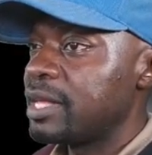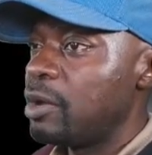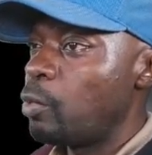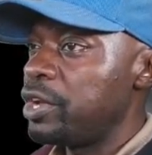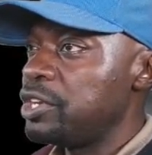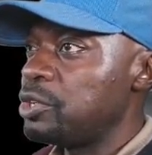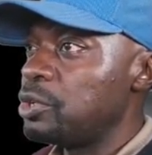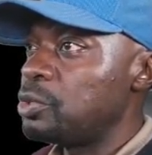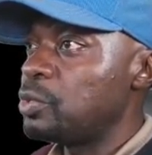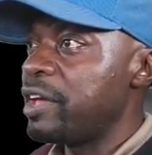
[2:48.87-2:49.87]
When you go
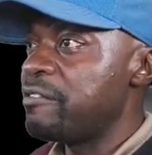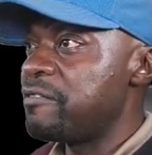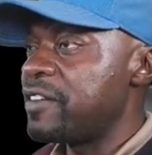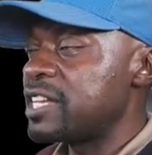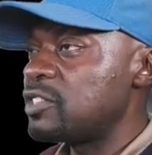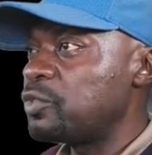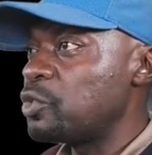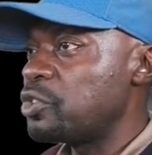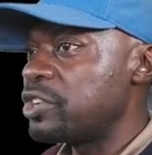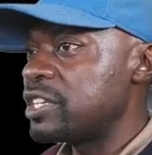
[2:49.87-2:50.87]
to a fast
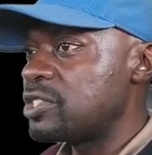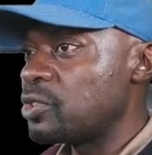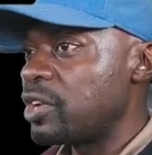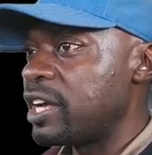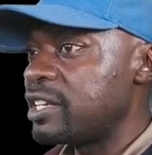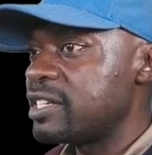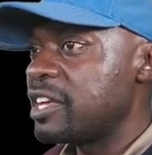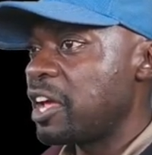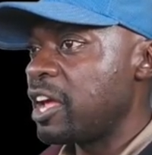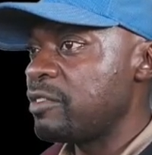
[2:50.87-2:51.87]
food restaurant,
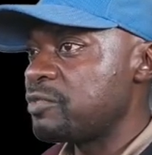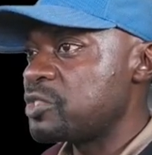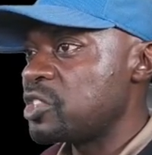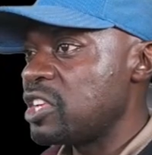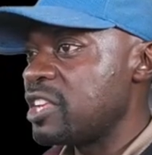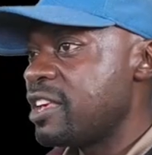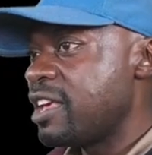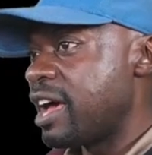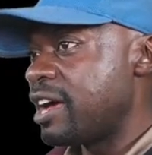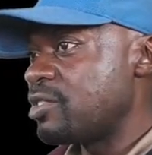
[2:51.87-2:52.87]
KFC,
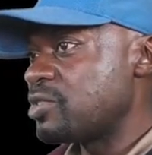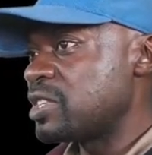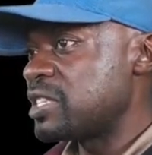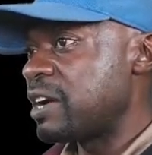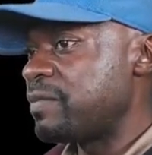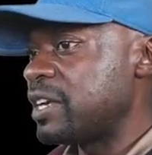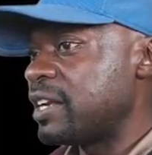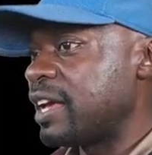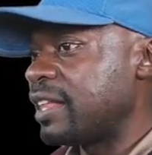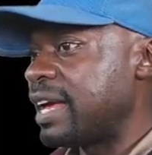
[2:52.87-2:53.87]
and you see something
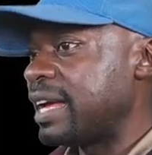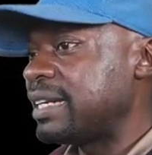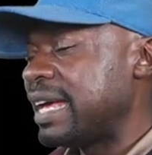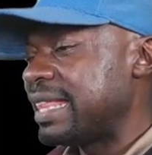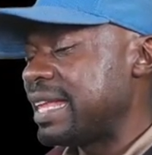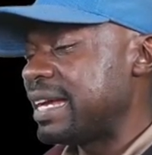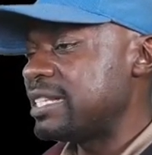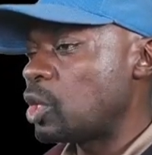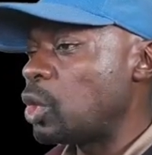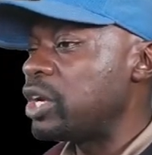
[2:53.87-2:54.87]
like that, that is
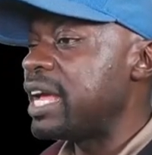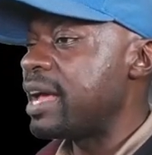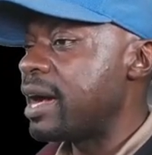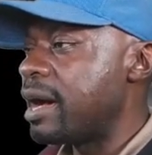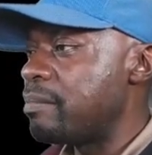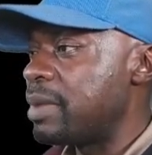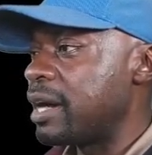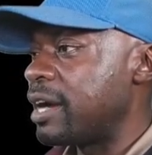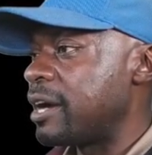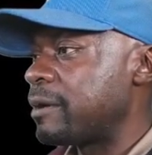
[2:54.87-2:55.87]
called a
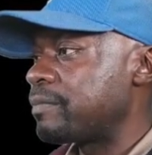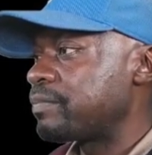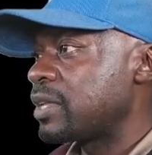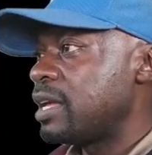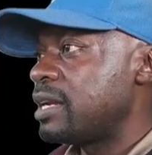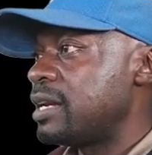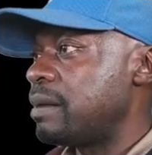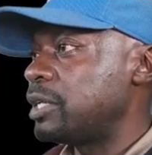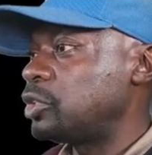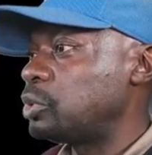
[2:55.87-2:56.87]
hamburger.
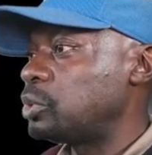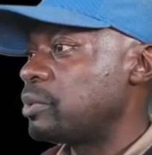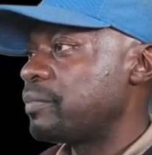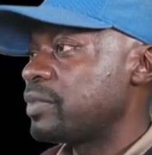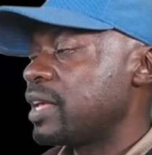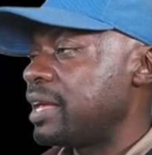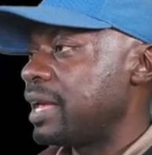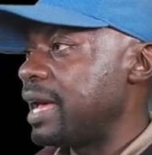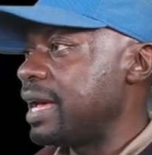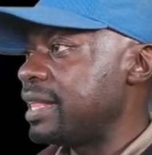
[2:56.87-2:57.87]
Number two,
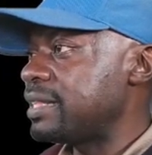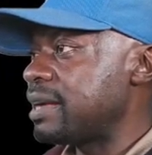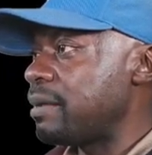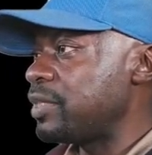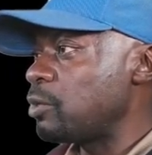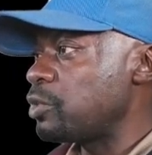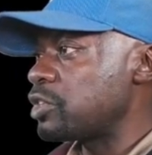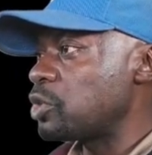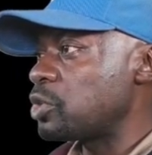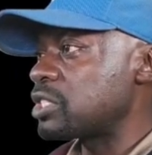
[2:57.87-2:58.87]
something
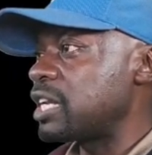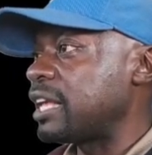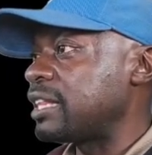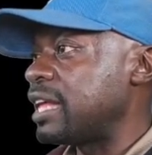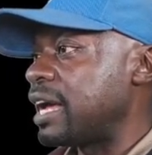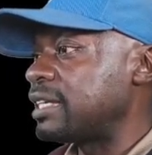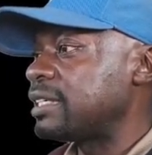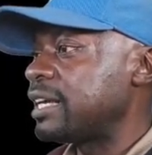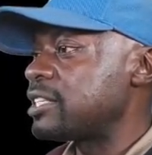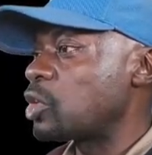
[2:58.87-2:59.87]
which looks like that
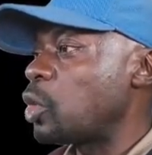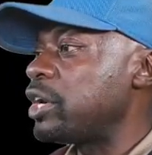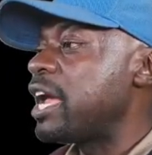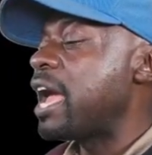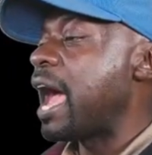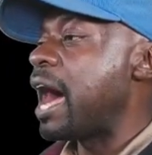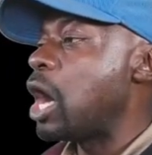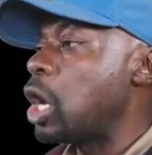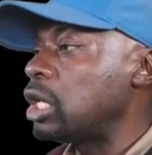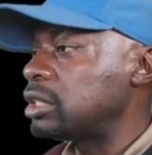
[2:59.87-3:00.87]
is called a
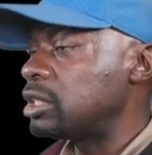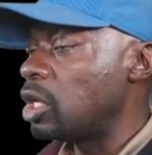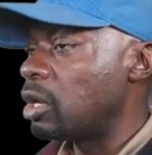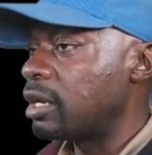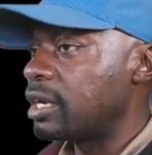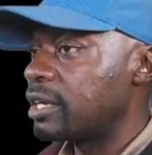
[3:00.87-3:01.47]
hot dog.